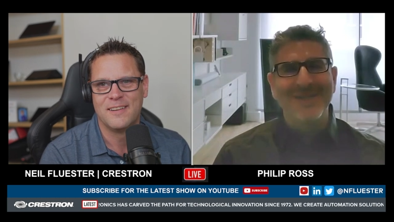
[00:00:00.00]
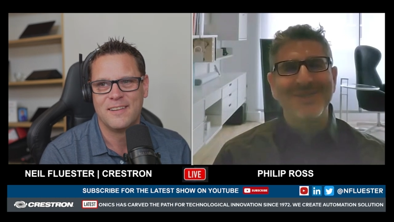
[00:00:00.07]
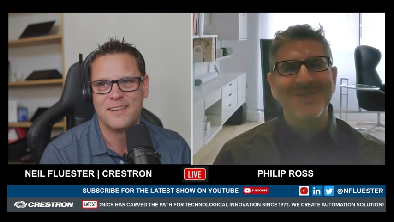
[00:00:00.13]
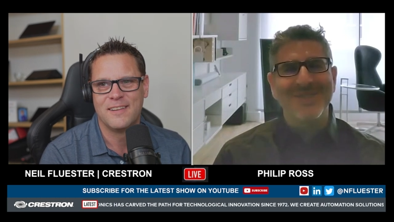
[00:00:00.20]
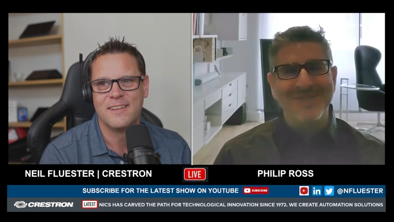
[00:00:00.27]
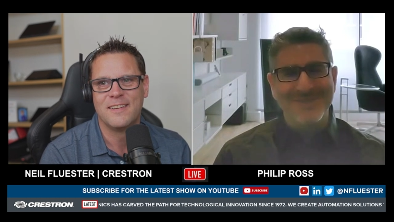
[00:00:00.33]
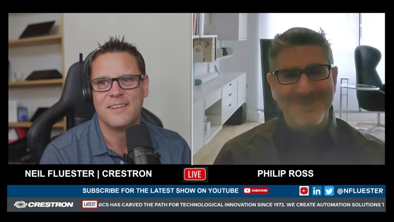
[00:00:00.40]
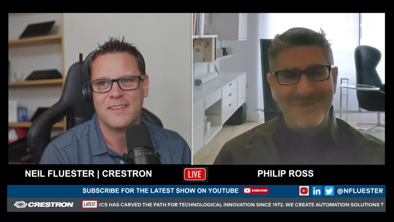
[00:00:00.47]

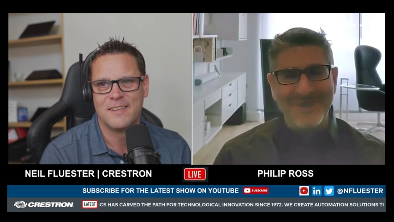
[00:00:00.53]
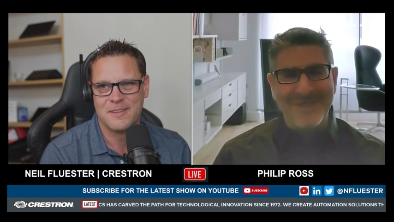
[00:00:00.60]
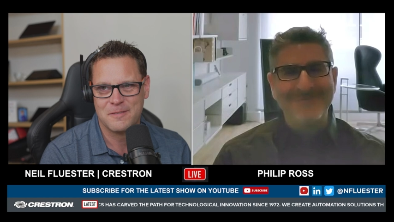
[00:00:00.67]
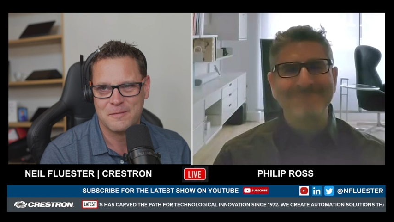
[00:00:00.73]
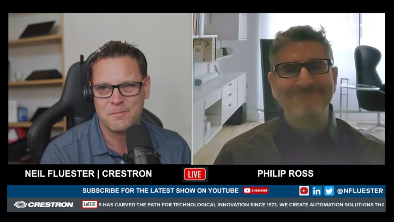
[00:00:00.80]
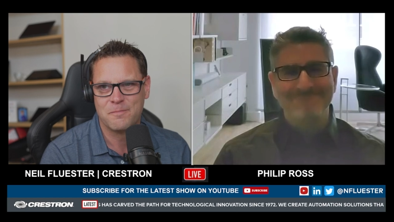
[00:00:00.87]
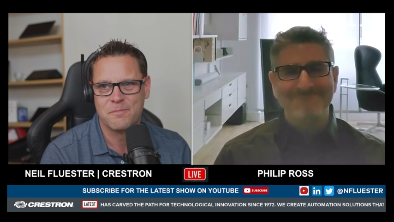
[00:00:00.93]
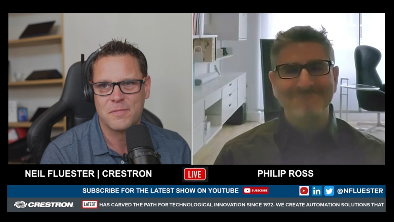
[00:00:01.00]
Speaker 1: actually. So, yeah.
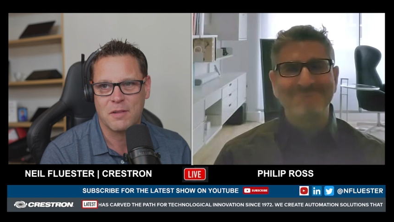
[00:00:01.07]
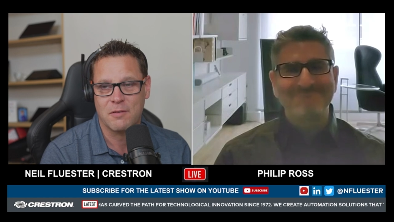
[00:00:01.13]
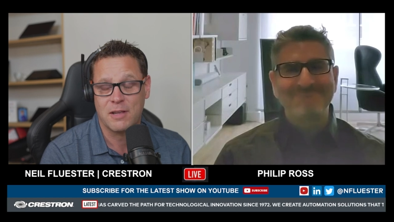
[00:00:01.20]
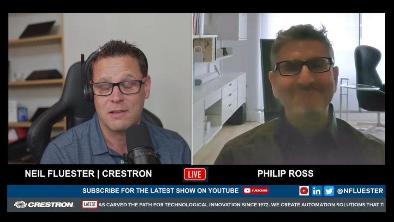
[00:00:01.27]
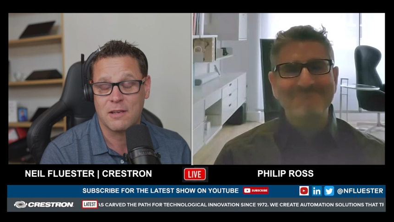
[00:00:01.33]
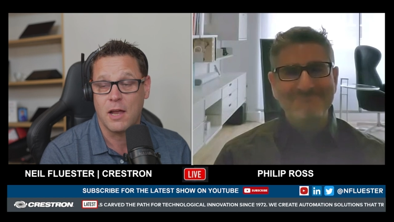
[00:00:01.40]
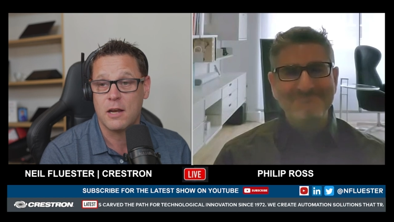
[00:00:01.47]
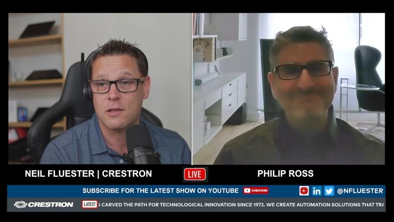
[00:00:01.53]

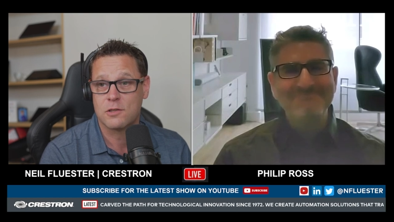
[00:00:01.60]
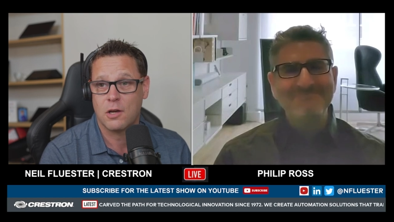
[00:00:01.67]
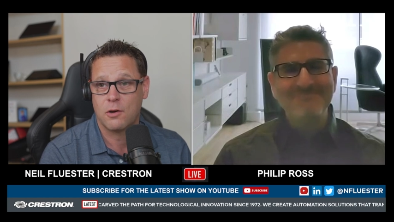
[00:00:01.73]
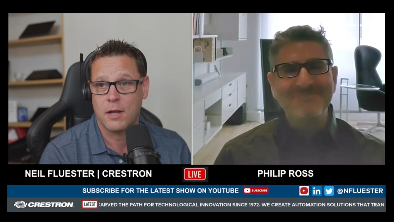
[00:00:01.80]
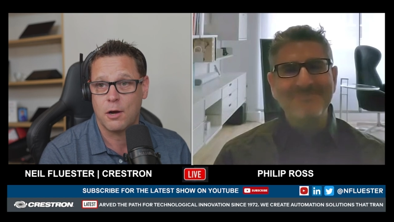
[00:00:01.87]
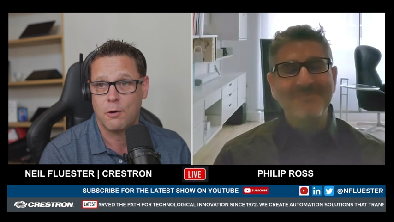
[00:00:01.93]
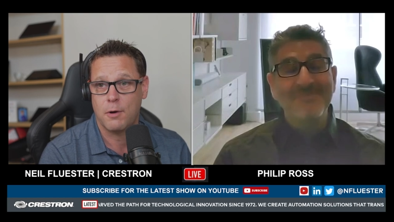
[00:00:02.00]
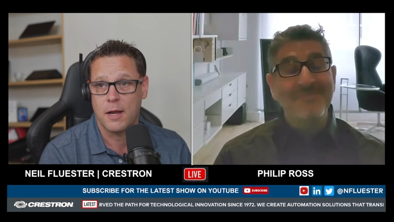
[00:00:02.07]
And it's sold out
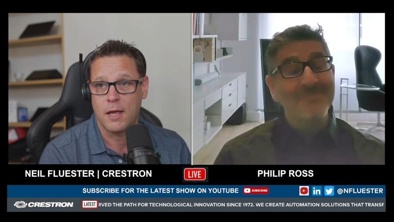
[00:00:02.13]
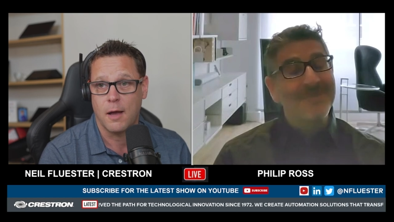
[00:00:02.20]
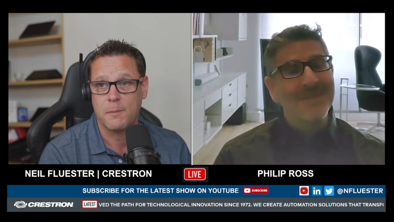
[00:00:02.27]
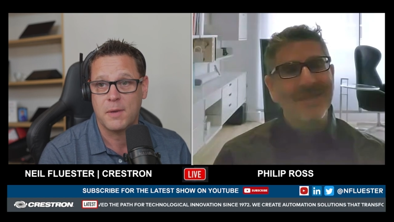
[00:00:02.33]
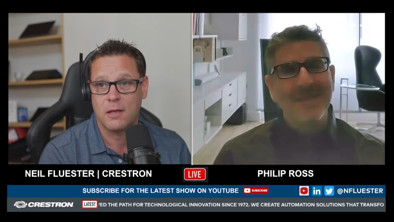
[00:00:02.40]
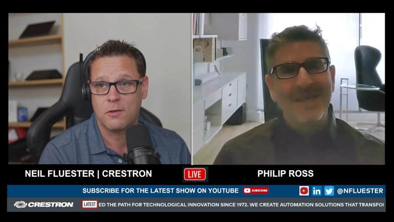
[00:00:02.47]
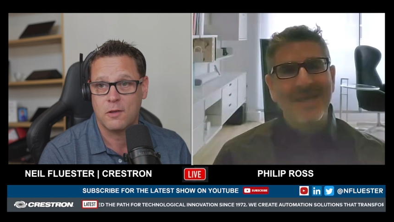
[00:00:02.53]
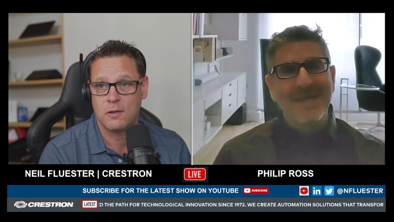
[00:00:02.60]
already. I'm
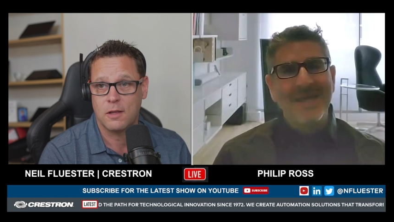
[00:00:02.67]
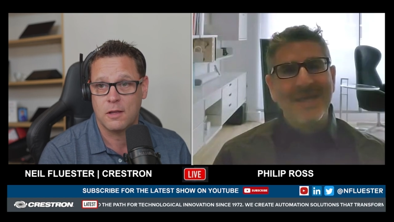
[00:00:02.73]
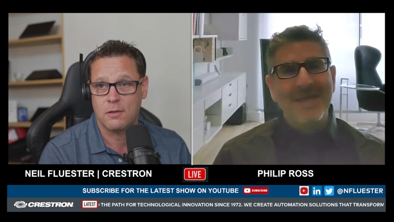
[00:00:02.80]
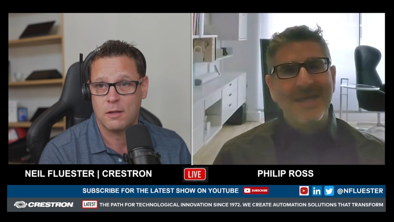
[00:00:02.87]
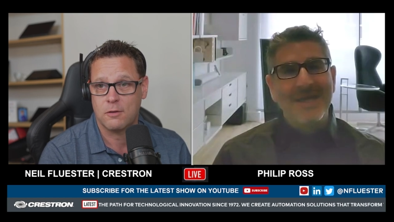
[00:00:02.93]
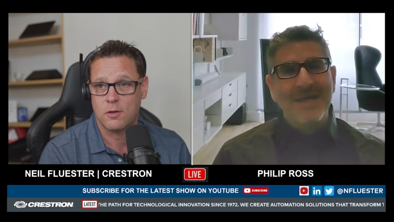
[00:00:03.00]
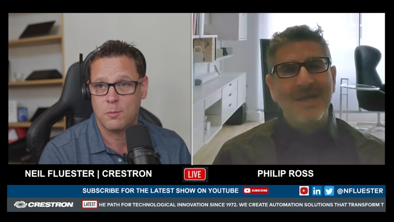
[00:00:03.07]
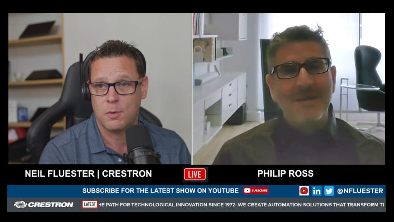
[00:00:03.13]
guessing that there's
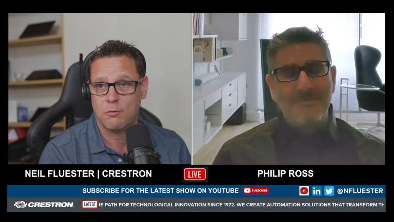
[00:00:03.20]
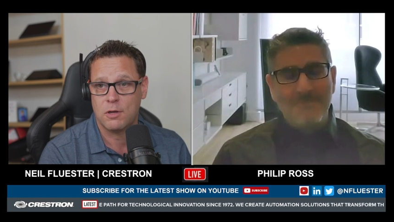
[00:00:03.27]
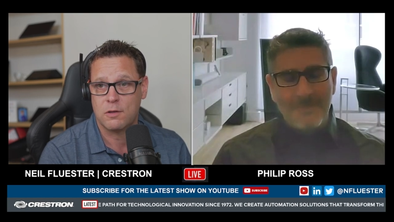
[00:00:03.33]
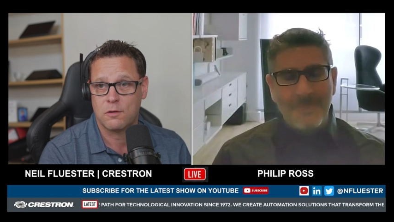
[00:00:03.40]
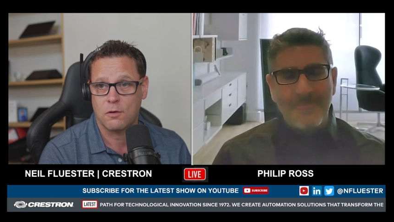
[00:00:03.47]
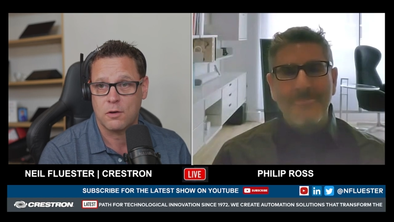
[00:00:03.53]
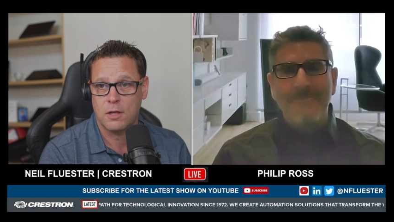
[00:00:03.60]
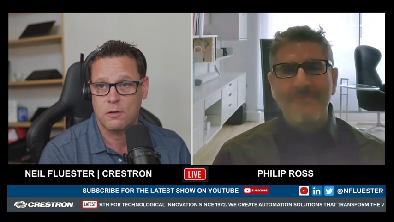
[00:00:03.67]
going to be
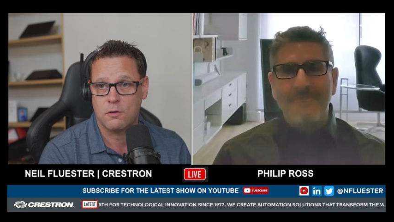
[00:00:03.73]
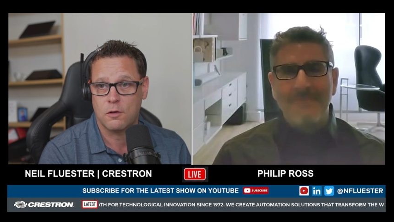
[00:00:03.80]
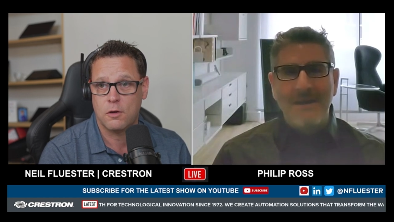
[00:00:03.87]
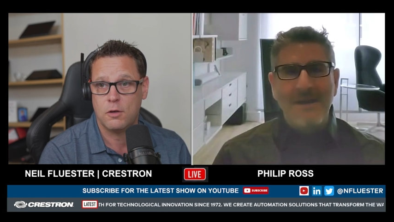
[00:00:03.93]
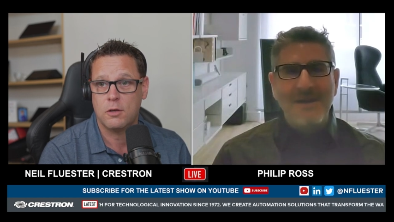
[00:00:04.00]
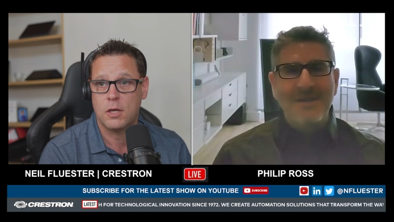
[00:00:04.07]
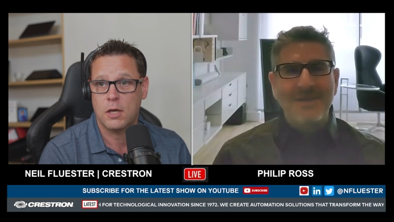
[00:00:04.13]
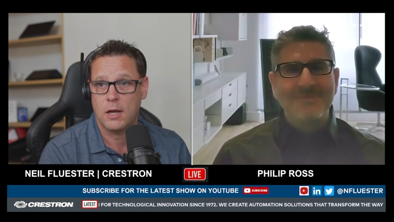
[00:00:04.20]
restocking soon. You can
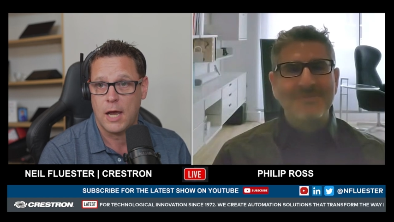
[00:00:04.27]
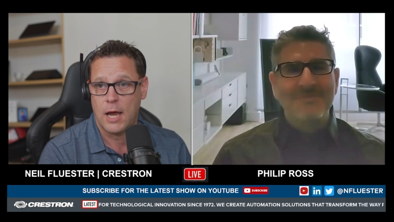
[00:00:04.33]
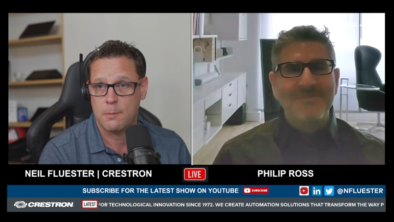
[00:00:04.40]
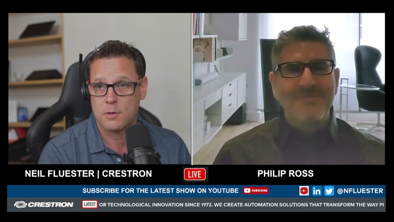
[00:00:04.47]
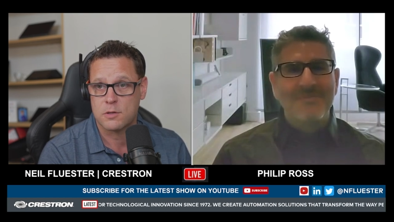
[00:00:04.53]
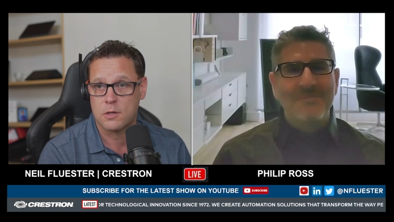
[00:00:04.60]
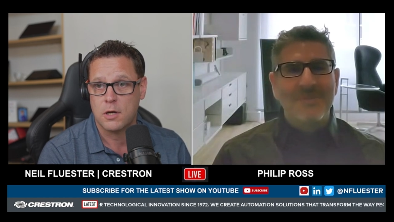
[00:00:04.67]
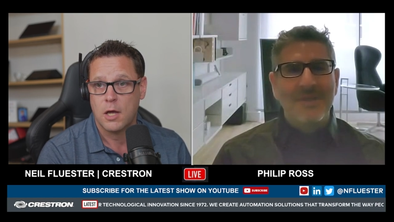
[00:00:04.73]
go to
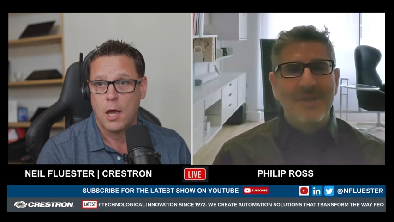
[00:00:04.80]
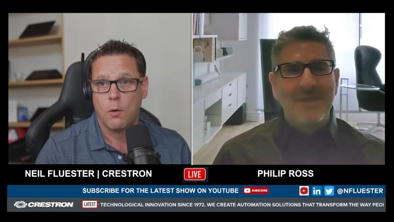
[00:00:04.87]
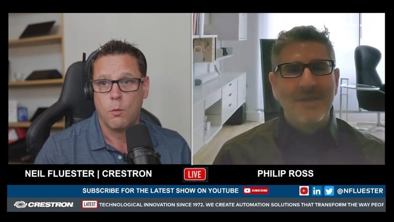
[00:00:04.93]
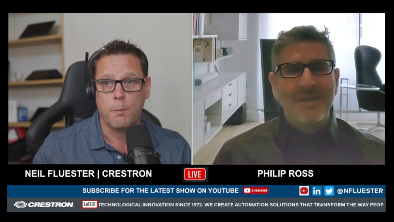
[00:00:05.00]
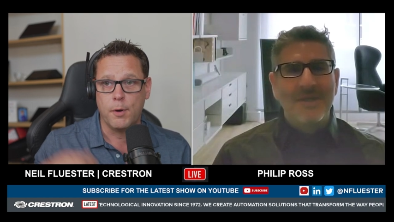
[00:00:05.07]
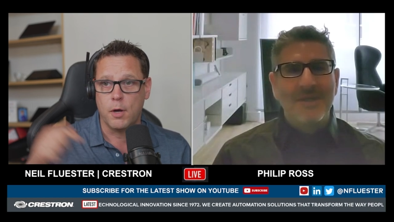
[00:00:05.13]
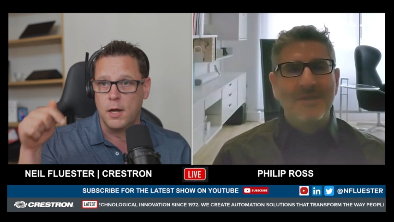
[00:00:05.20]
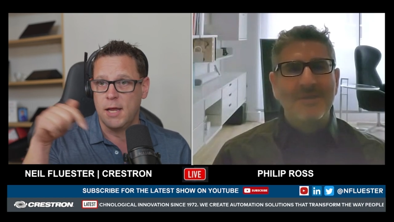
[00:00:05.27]
Amazon. We'll put
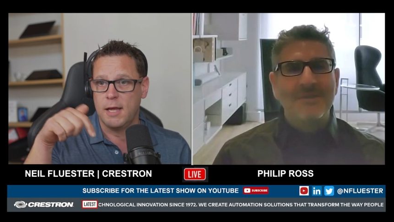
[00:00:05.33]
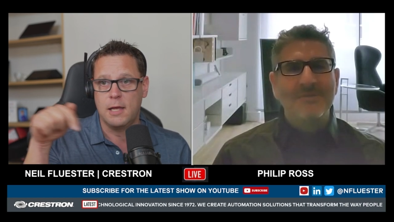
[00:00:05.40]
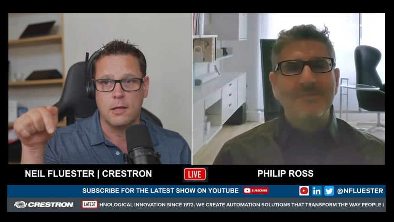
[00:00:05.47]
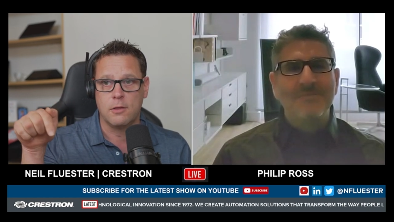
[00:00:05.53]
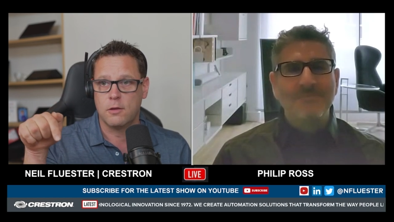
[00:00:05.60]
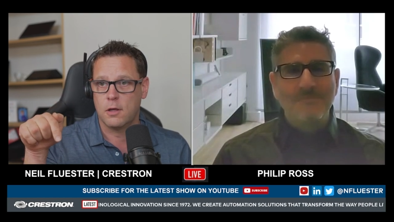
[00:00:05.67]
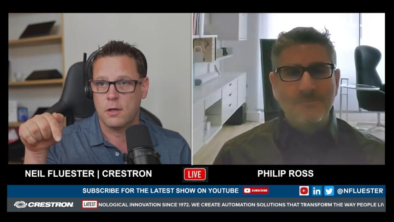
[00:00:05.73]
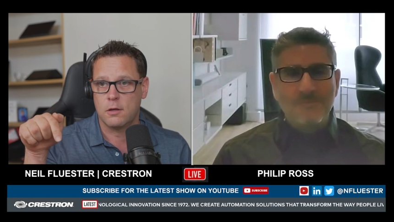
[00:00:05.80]
a link in the